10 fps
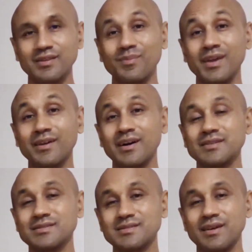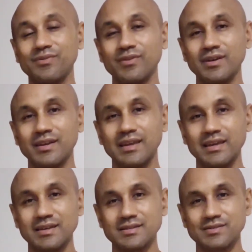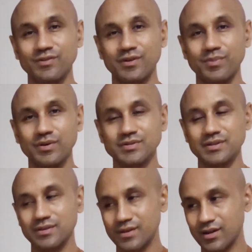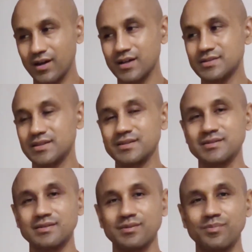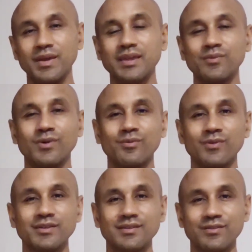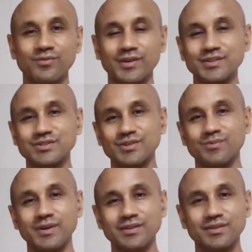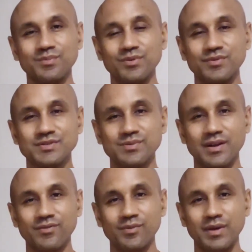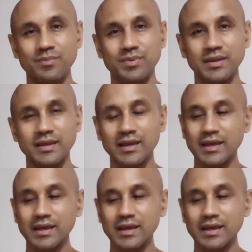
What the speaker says: main cause of suffering is for a person, the cause that is making one run to the fridge or run to the movies, whatever it might be,